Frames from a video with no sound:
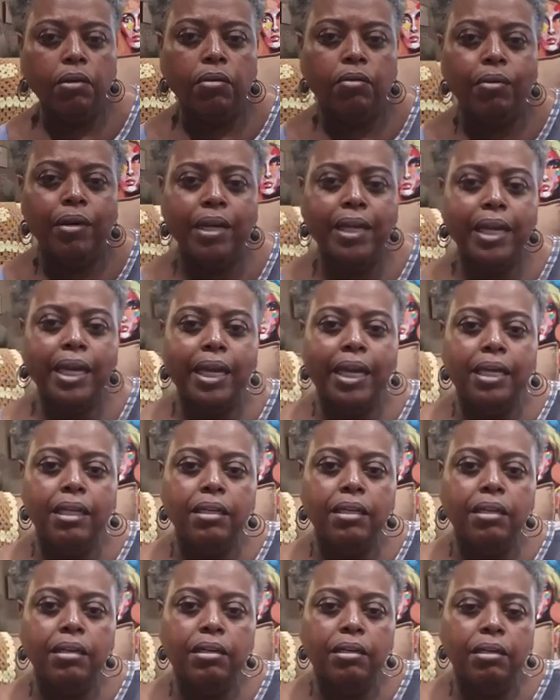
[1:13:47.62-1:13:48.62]
What kind
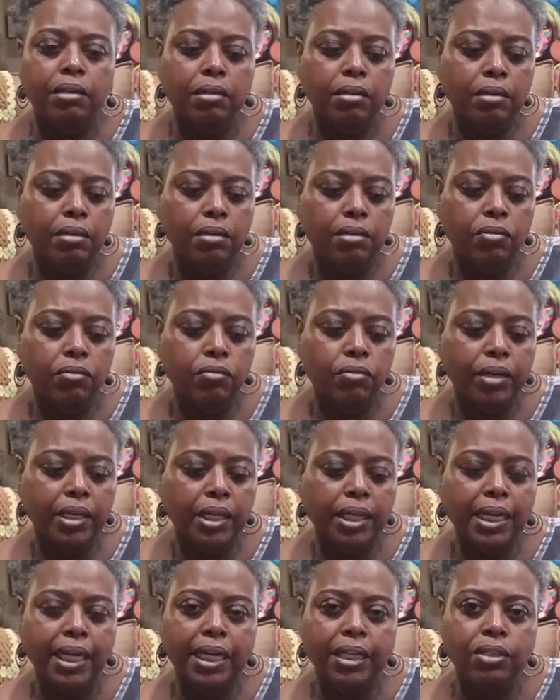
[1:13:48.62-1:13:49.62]

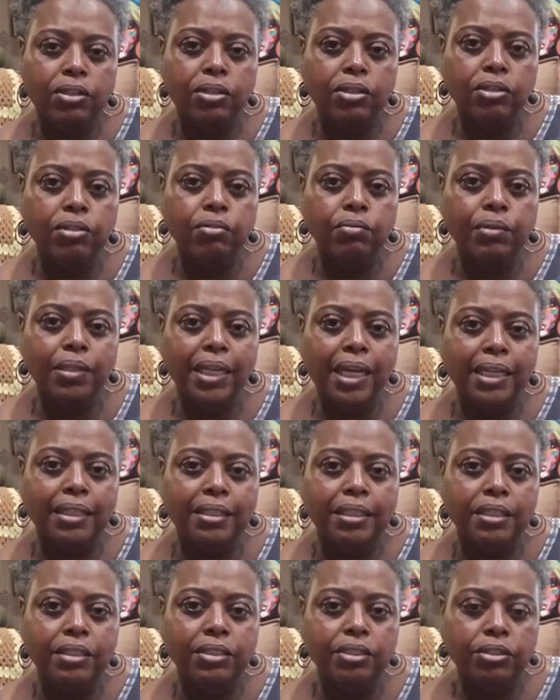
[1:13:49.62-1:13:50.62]
of glue will I
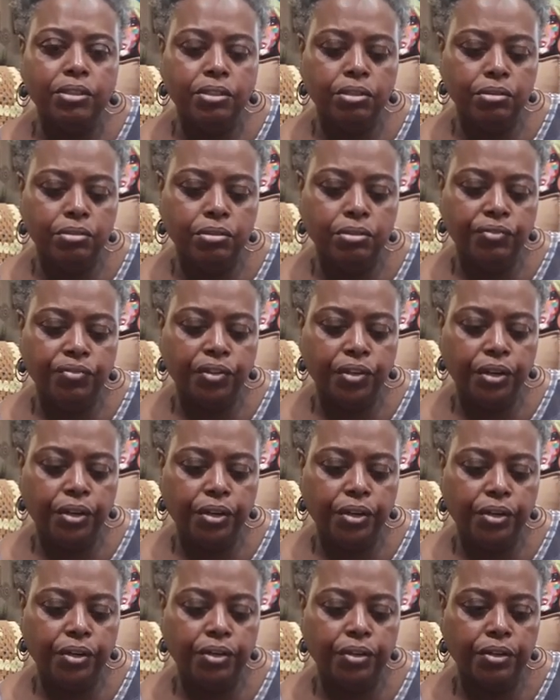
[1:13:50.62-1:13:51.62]
need to use for
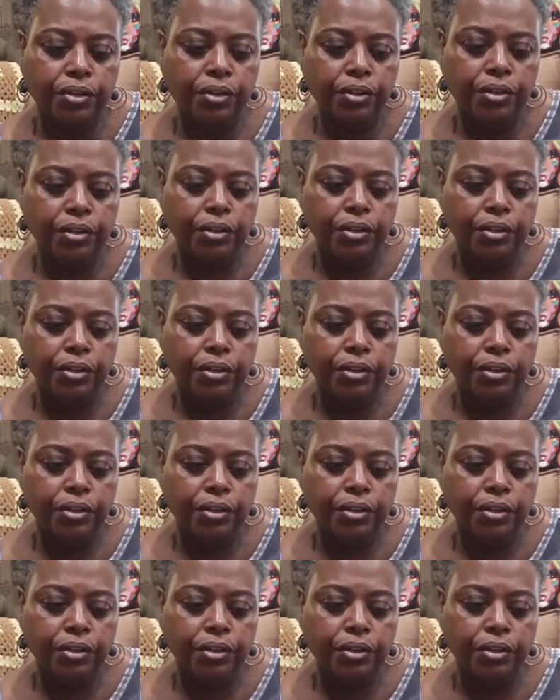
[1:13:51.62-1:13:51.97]
her?